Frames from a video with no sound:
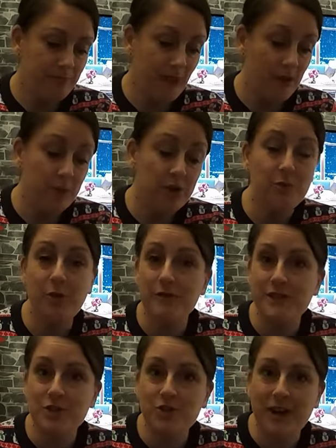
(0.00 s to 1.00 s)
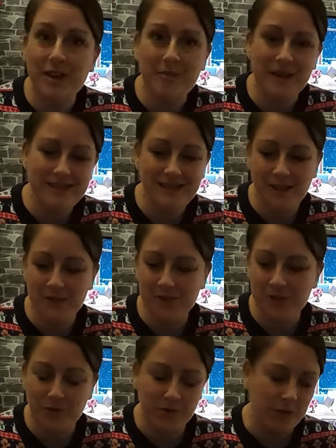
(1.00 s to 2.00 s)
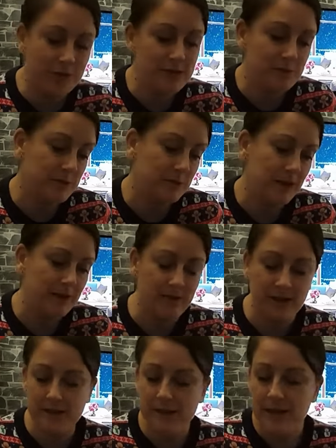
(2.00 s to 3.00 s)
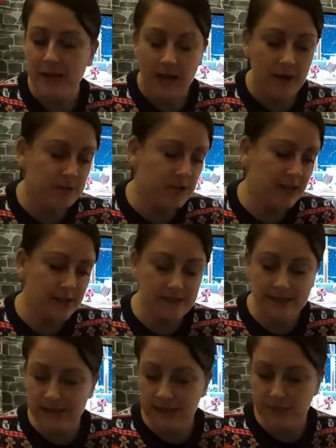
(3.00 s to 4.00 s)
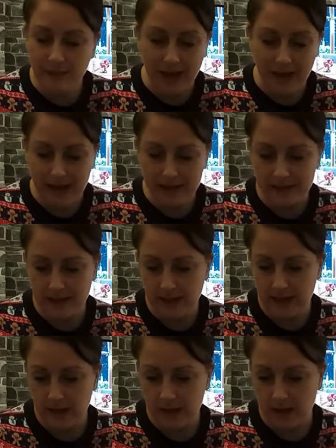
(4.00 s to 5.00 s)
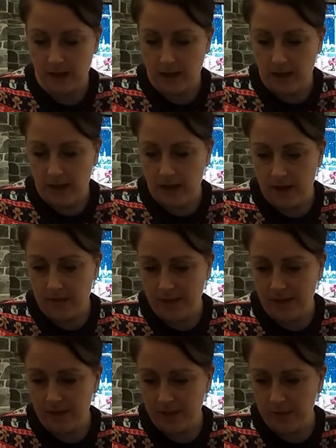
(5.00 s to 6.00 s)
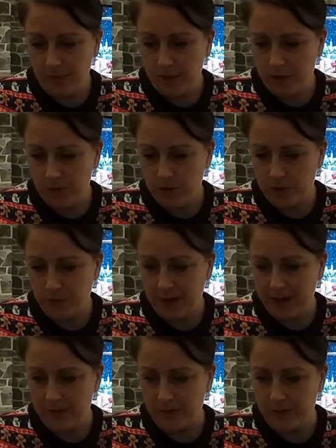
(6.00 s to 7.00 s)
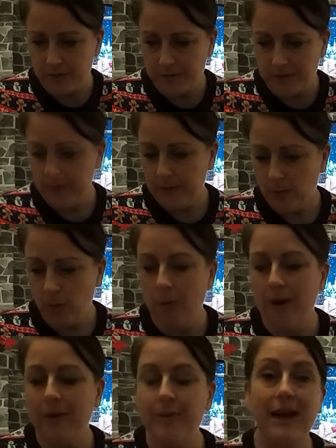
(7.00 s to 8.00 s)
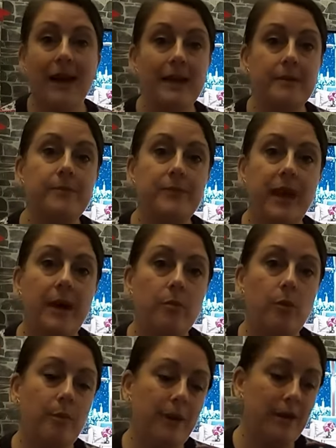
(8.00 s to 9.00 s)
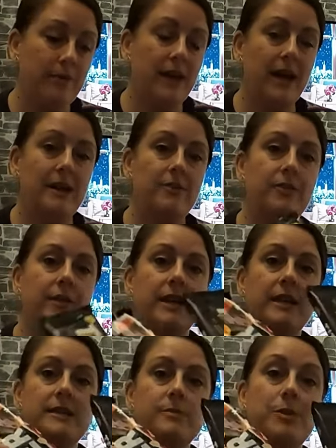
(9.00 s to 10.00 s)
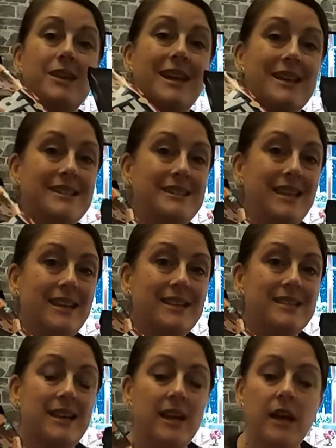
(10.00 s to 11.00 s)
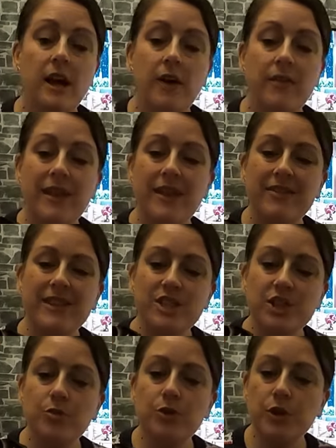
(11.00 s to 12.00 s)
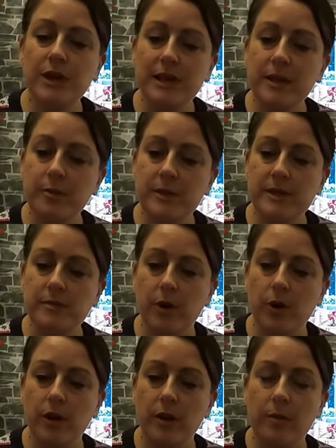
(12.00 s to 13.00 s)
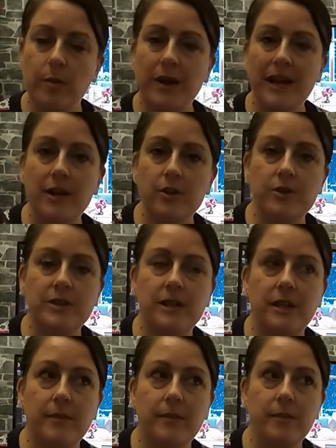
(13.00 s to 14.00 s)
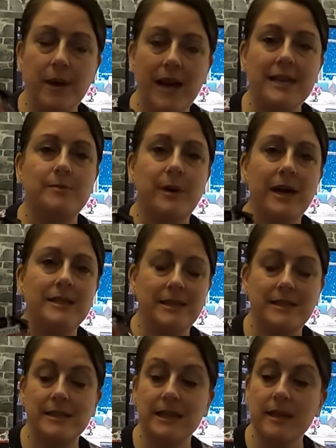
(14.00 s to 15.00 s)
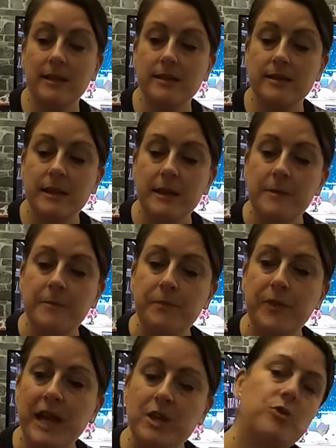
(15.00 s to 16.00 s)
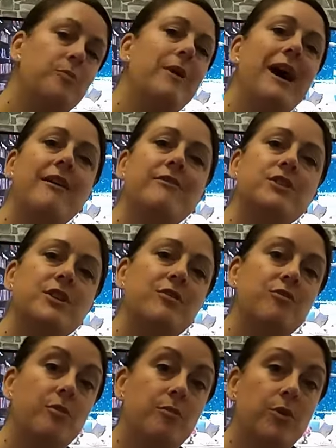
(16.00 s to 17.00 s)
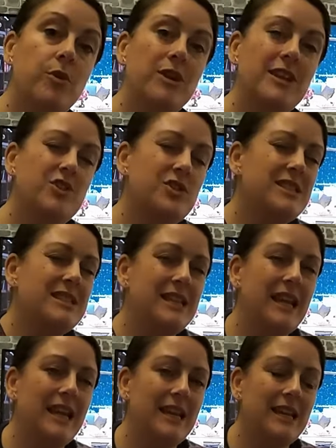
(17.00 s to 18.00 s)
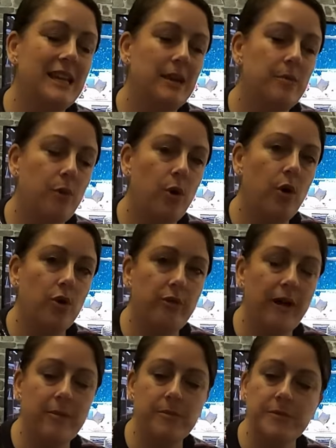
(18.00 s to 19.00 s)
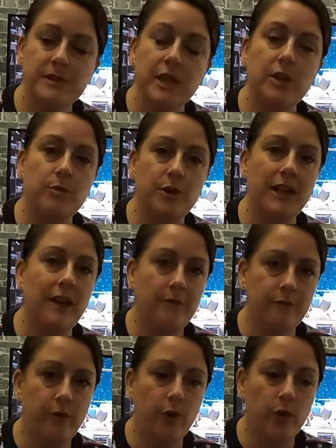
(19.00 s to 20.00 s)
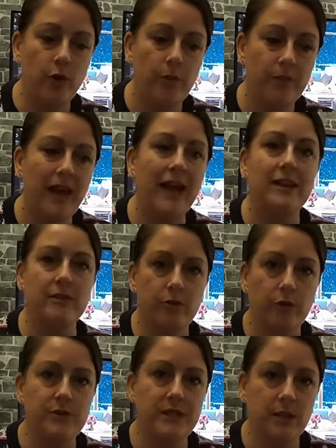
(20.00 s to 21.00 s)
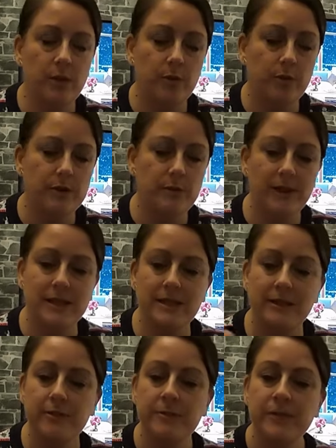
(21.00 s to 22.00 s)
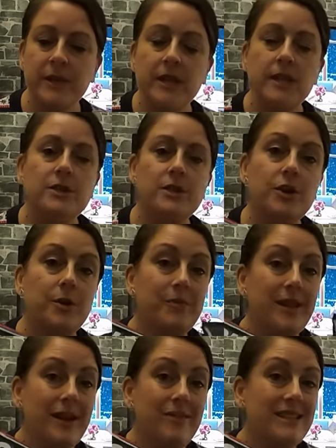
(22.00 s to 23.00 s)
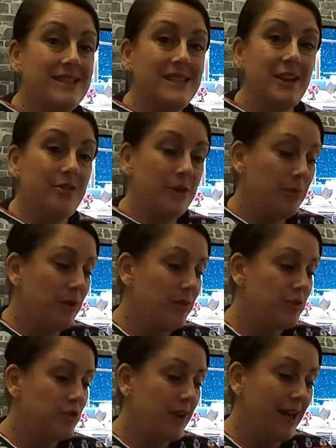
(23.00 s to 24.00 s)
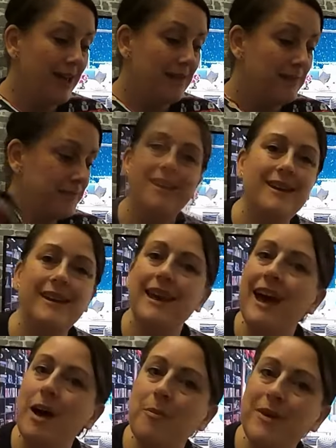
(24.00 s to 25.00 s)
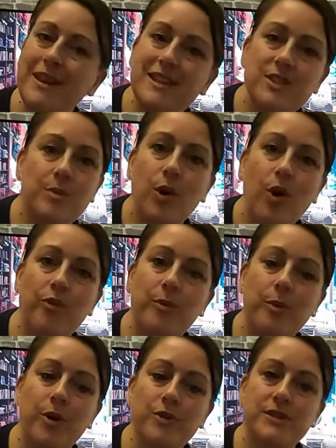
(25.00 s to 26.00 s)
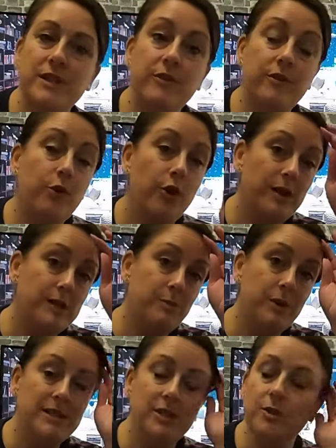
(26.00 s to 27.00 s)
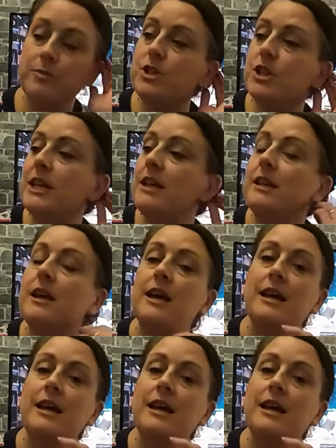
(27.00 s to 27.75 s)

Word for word: And we're going to obviously try them ourselves over the Christmas period. And so you get 6 bars in here, and I think they're pretty much £1. £1.09. Yeah, £1.09 for these, but you get 6. And they do look a little bit smaller, but when I looked at Mars bars and Snickers, the actual bar is only remotely just slightly more grams, and you only get 4, and they're obviously a lot more expensive. So these are definitely worth a try. You can't beat some coffee pods if you've got an espresso on a machine.